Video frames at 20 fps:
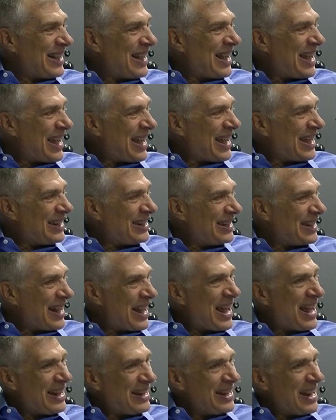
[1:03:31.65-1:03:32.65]
and
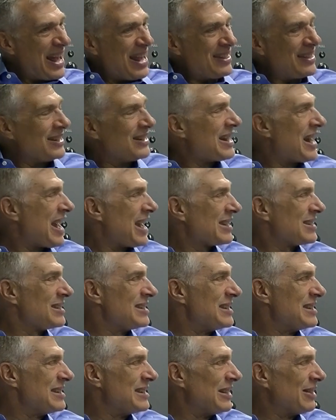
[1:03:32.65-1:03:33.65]
the tax
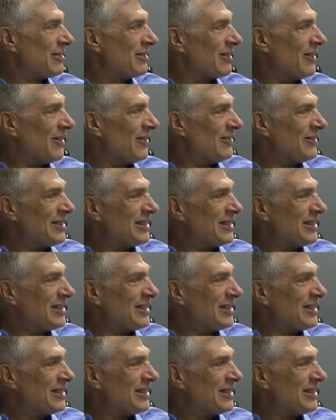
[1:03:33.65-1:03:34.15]
is zero,